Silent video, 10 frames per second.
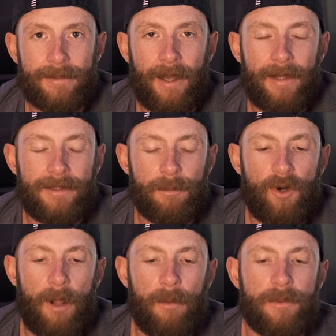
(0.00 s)
I had some
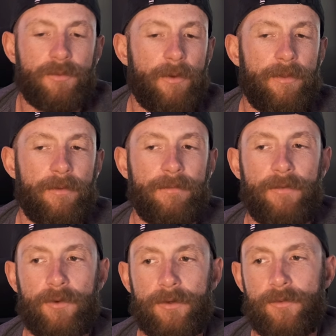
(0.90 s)
problems with
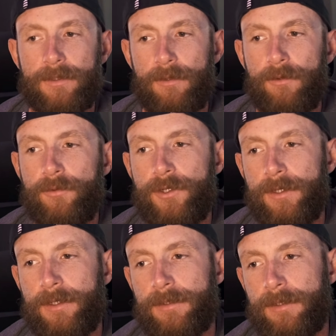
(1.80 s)
different resolutions,